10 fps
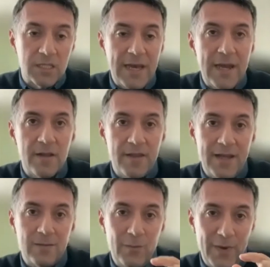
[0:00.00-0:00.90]
care
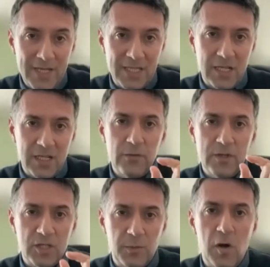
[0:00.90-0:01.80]
that basically
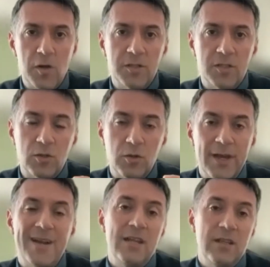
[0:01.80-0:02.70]
responds to
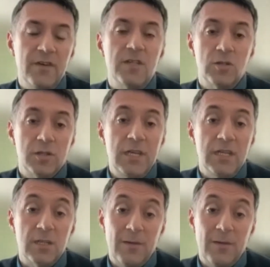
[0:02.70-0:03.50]
their individual needs.